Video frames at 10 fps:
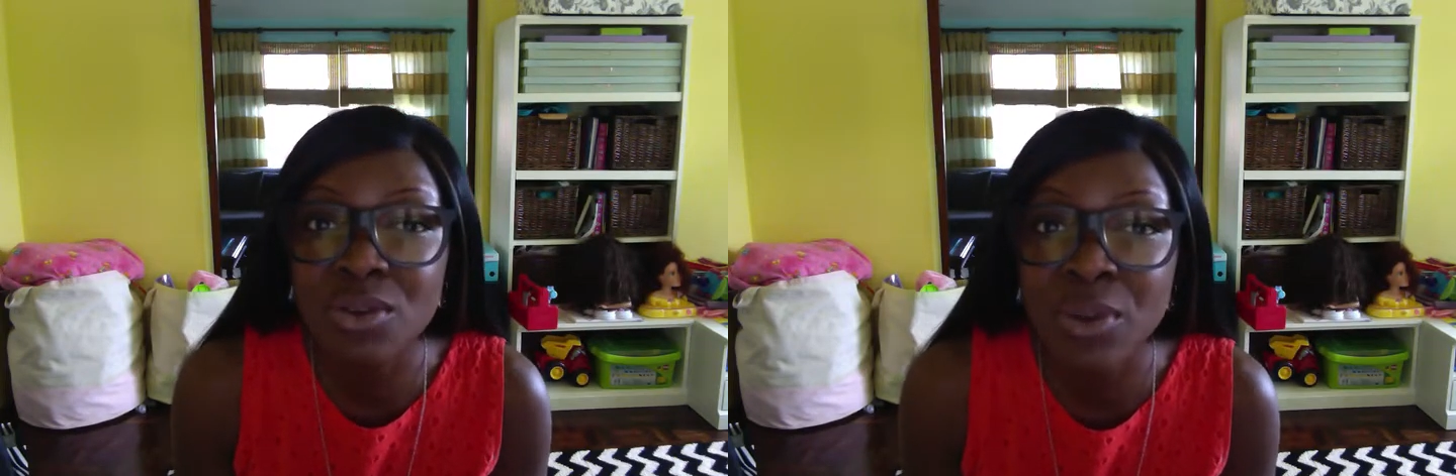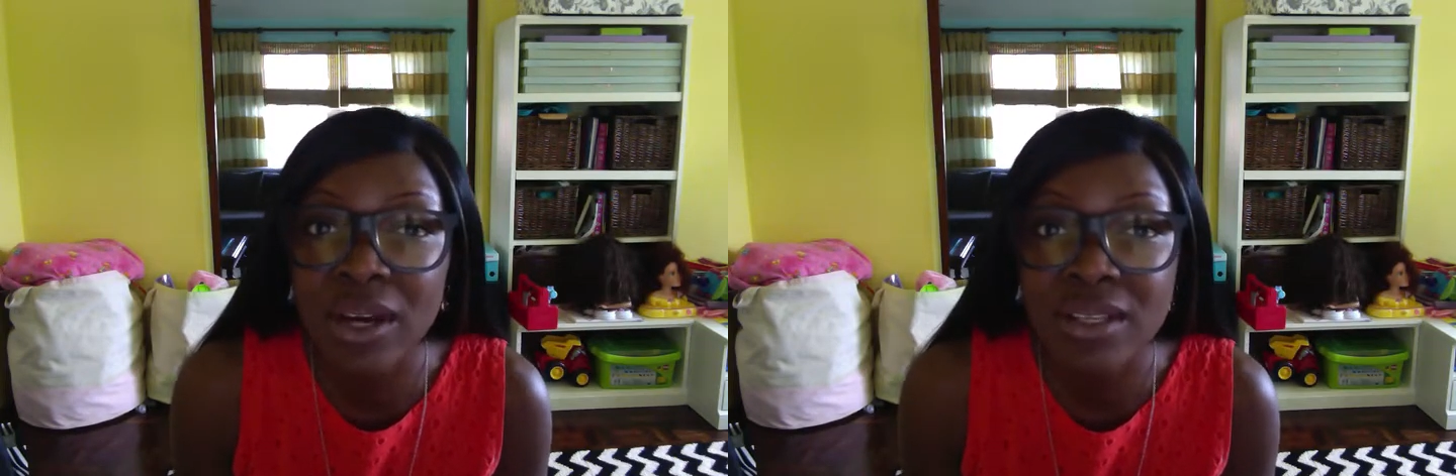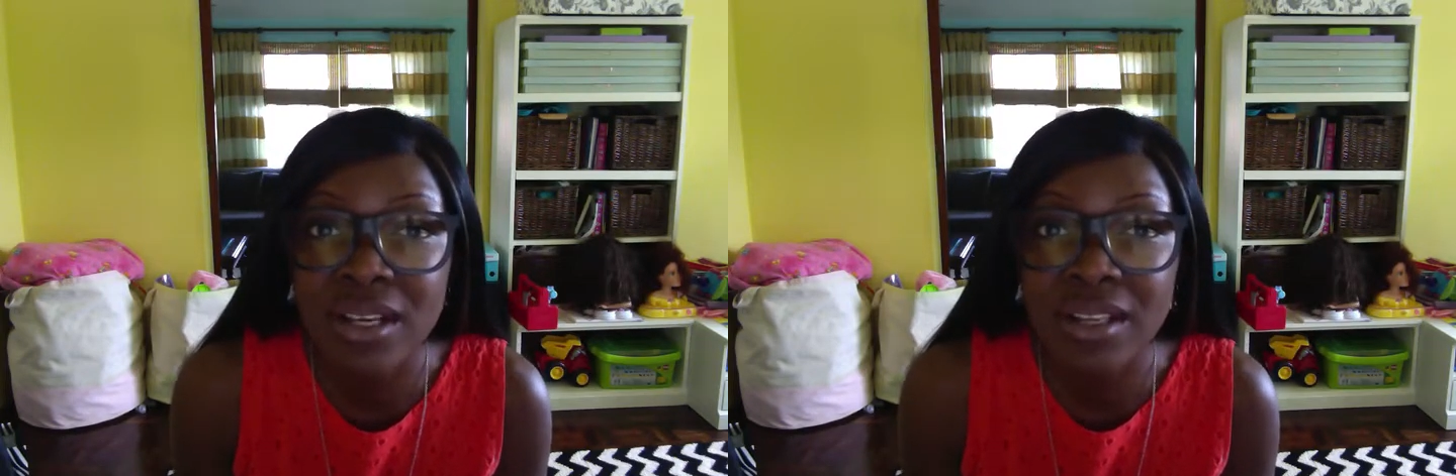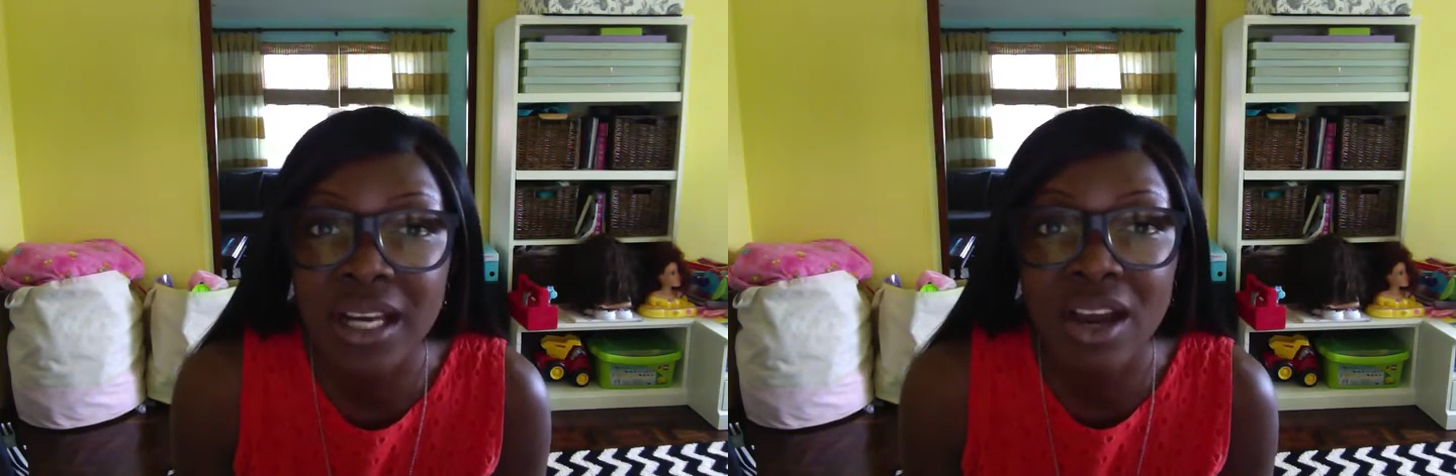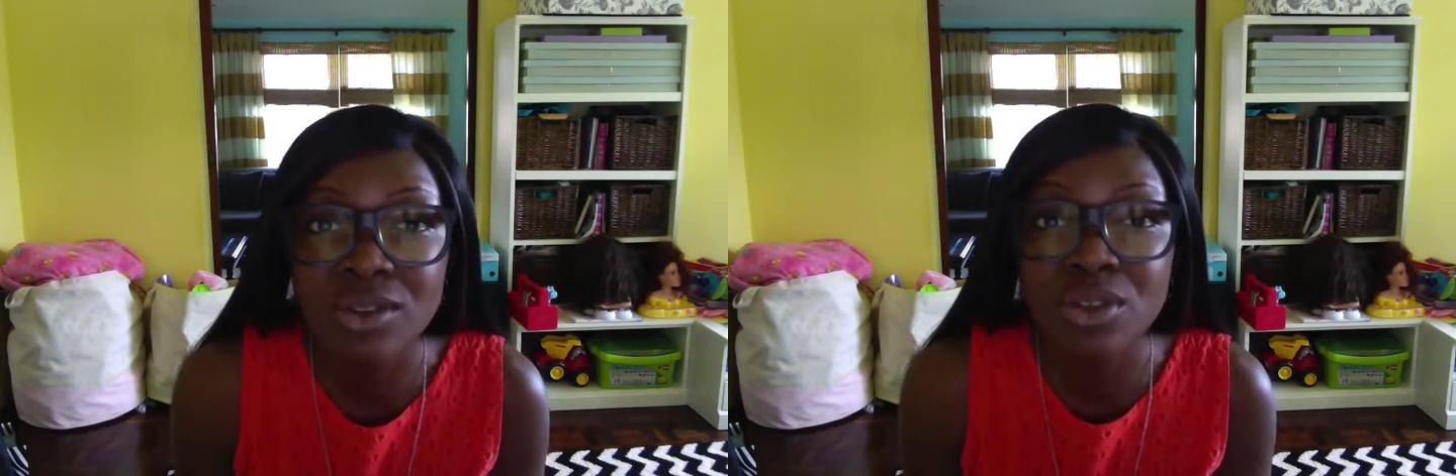brownies on the
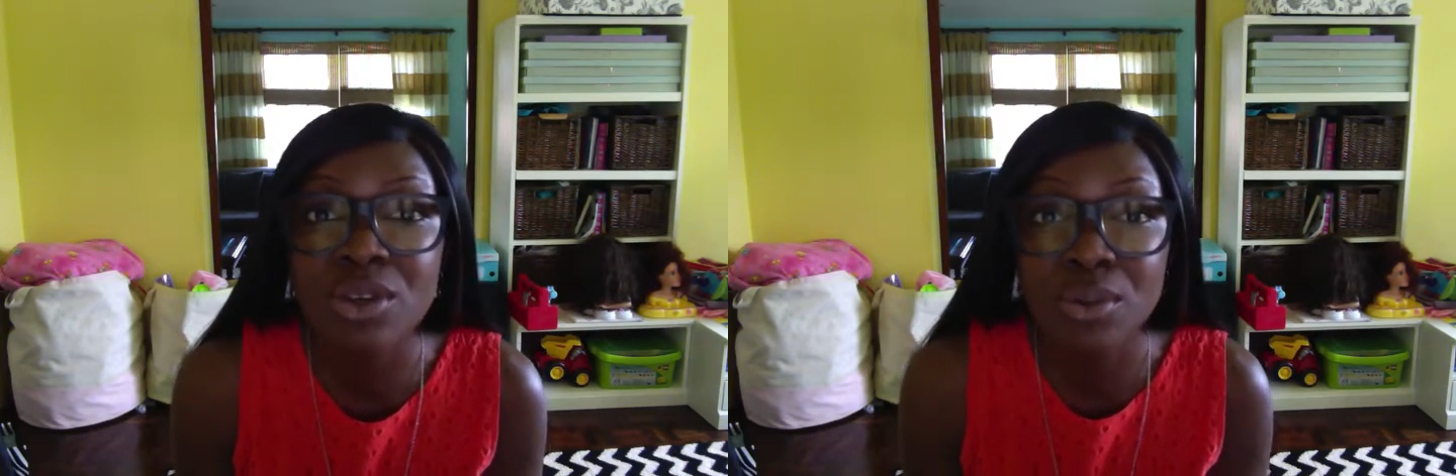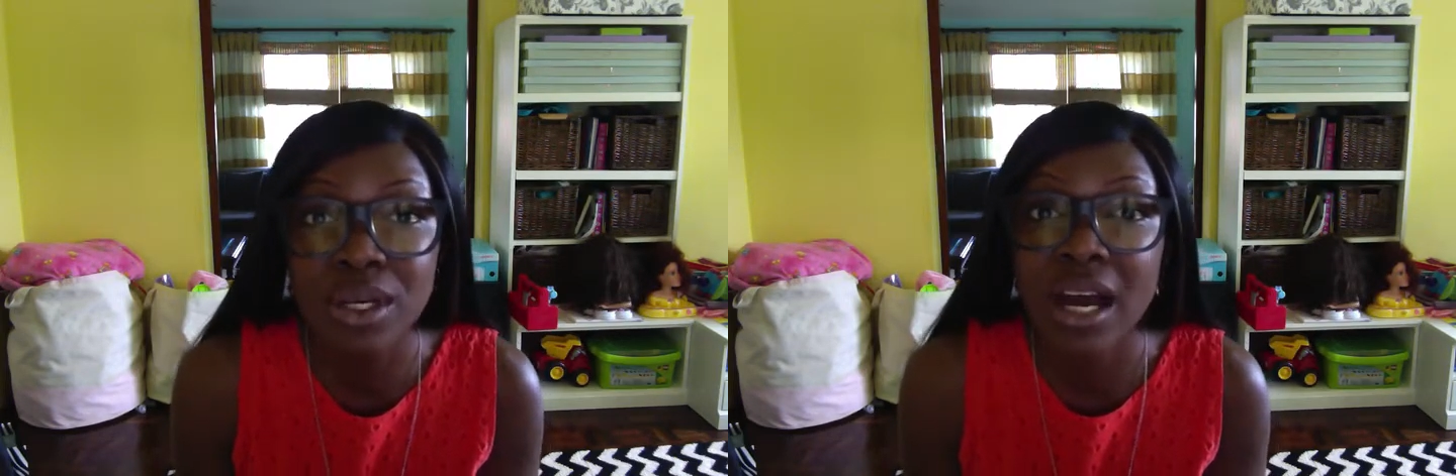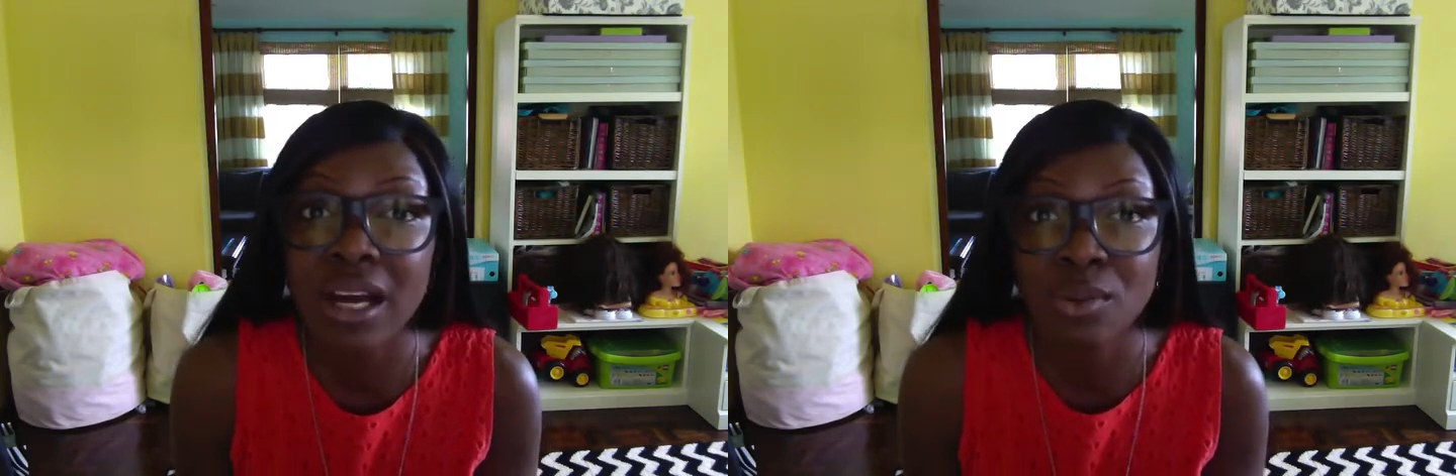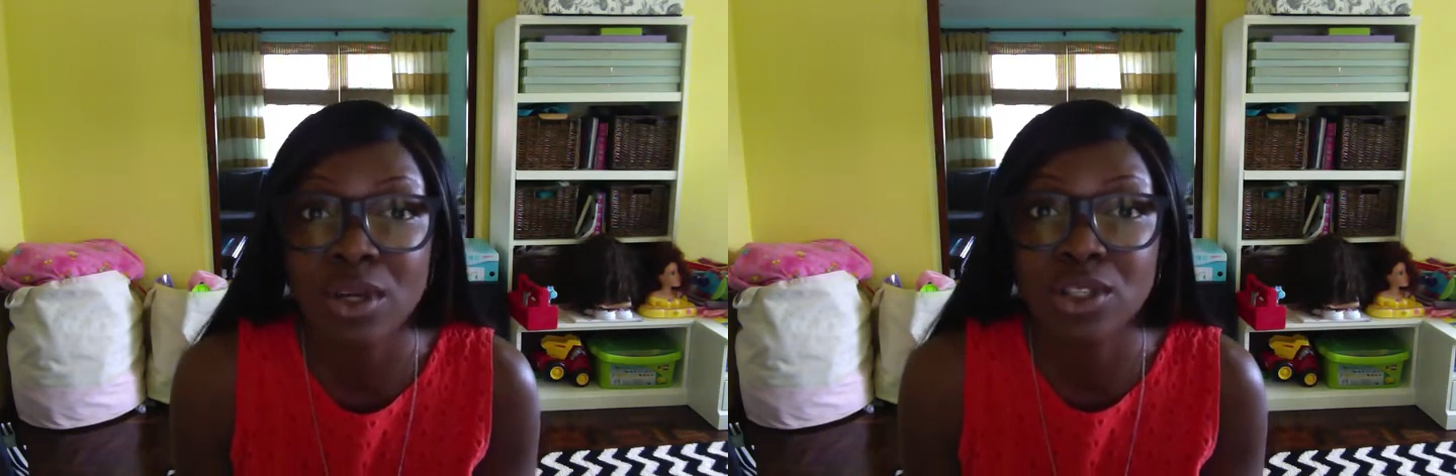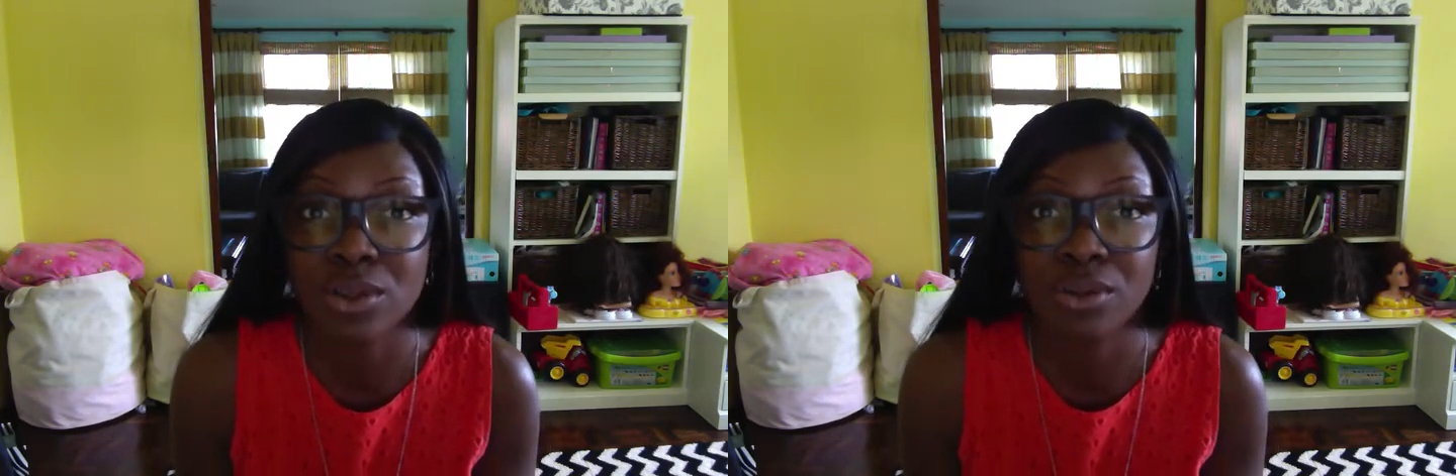counter, you would have gotten
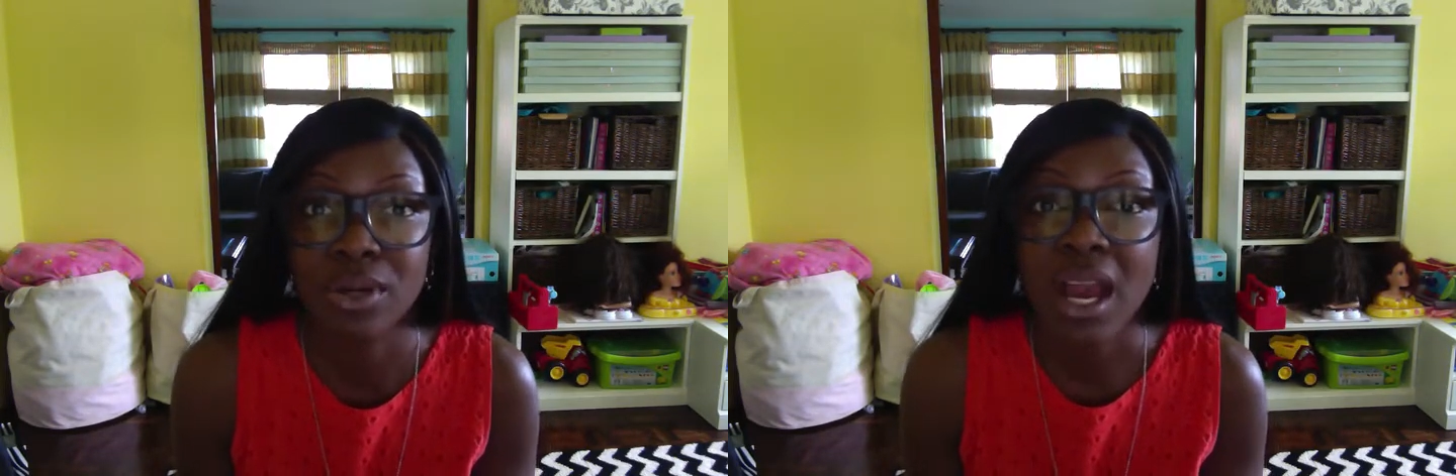one too.